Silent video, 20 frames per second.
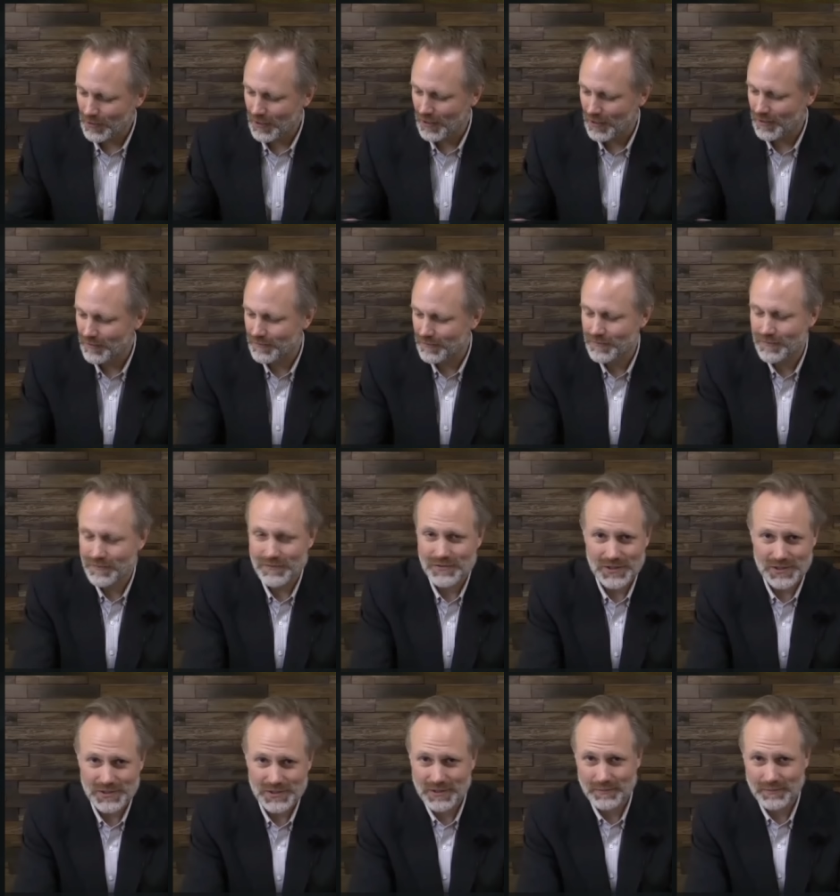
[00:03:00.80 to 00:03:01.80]
of
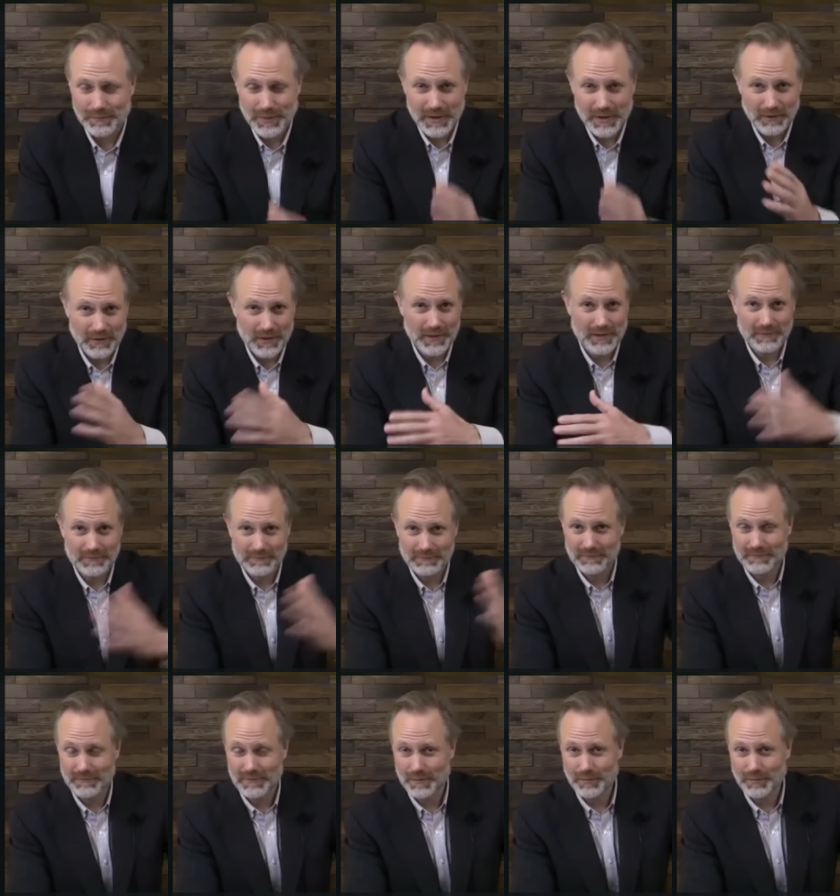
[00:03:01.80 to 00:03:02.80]
just comparing
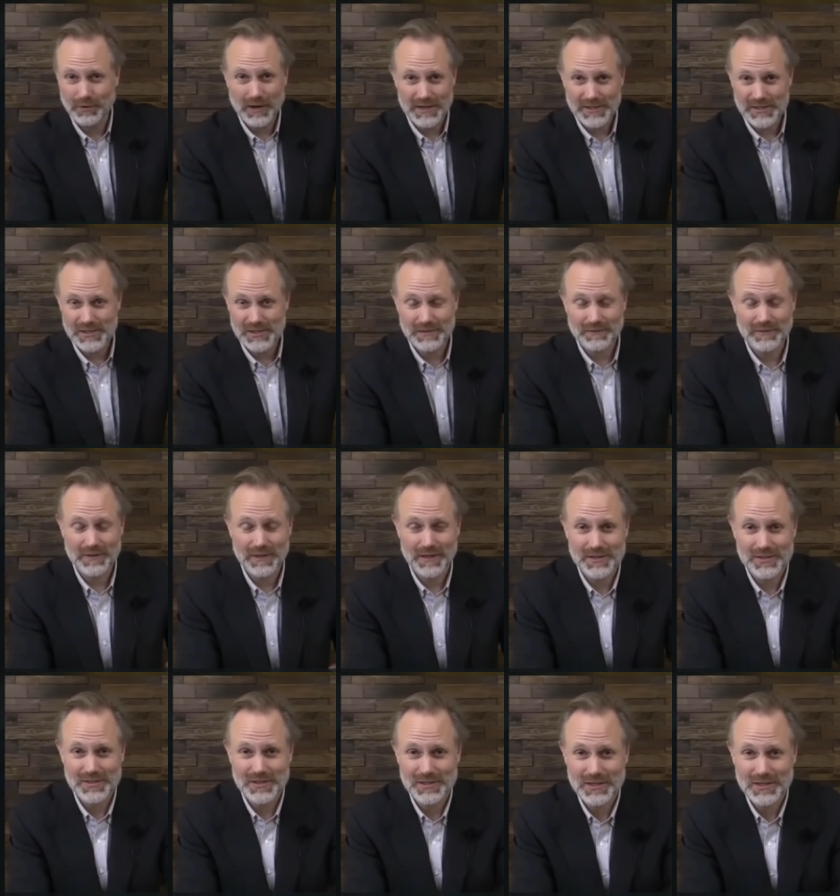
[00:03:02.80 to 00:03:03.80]
the prices of
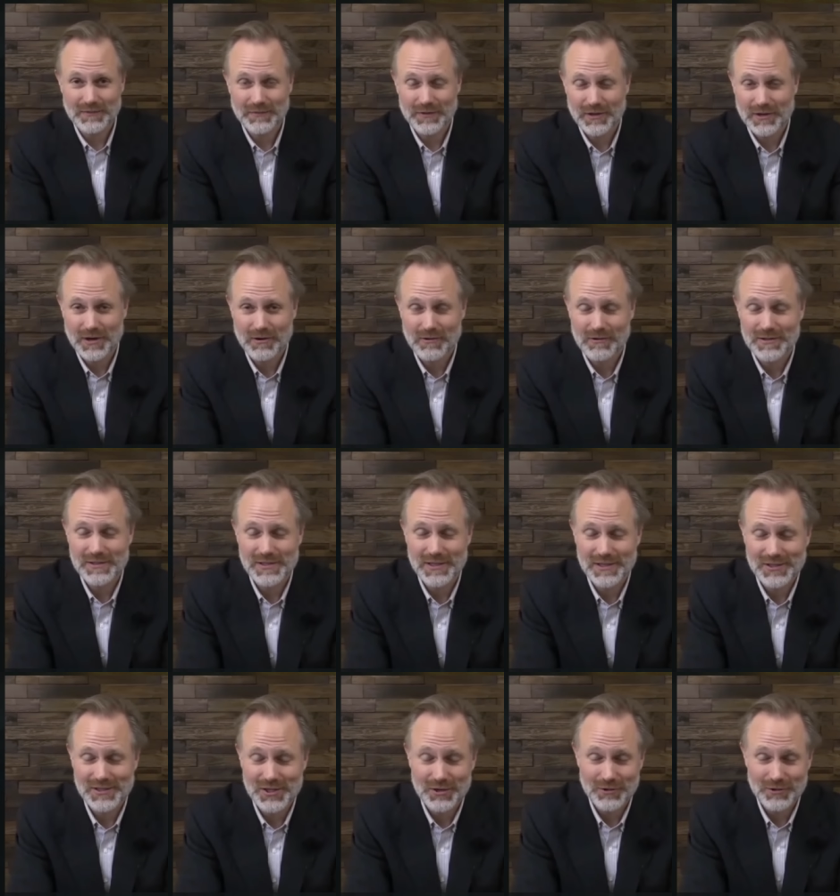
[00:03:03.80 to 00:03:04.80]
things in different
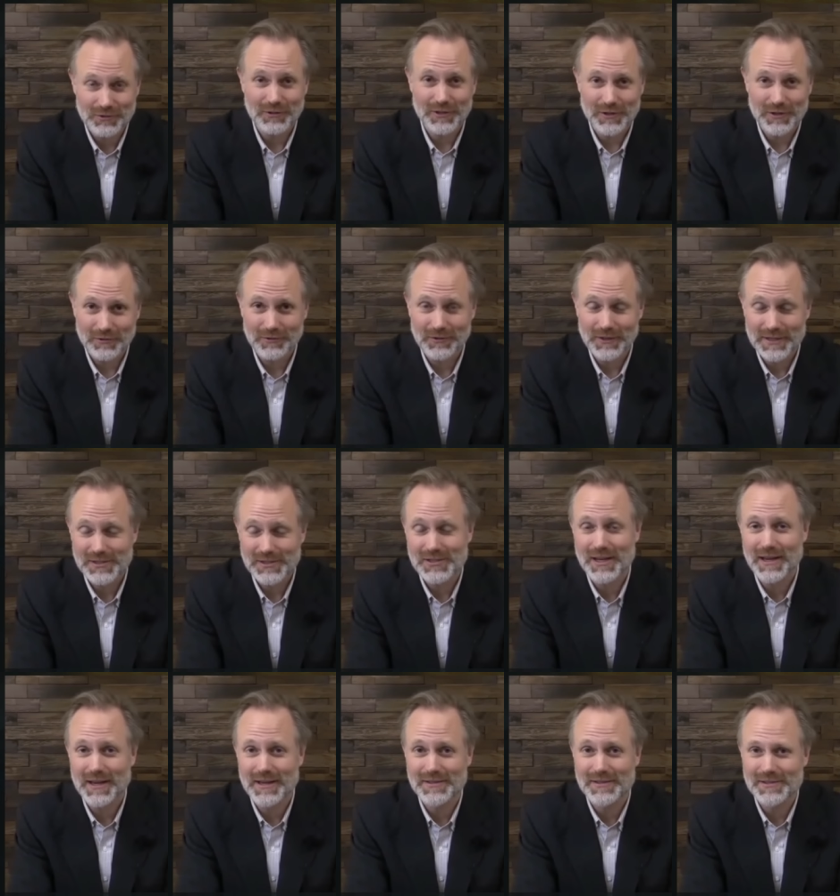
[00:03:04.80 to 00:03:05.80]
currencies clearly
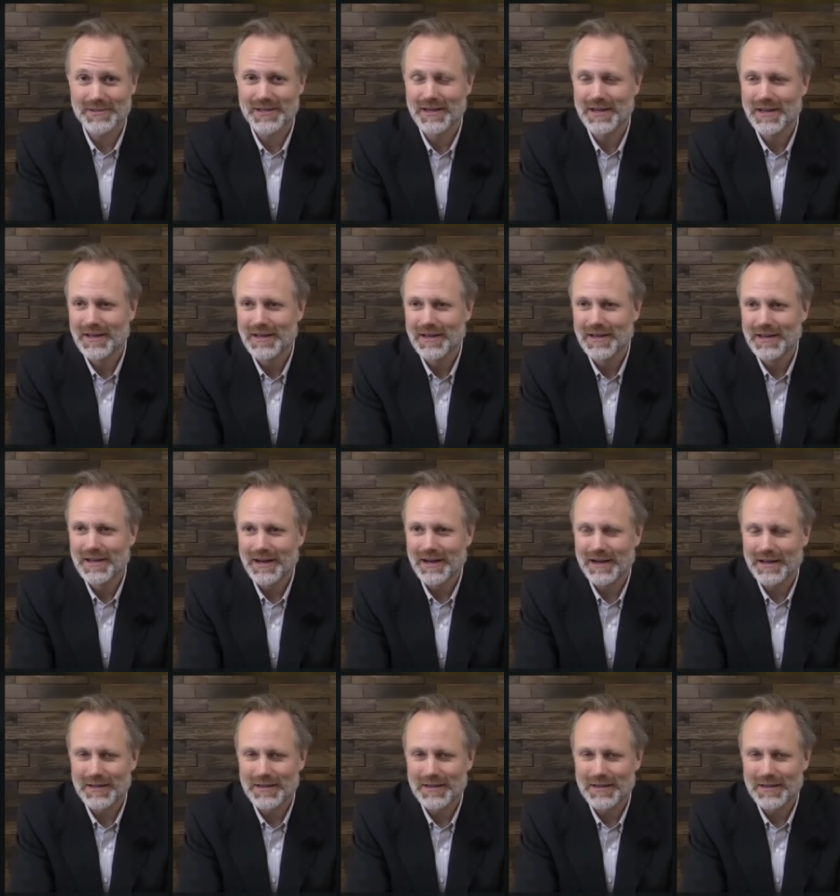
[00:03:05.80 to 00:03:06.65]
says uh, yeah.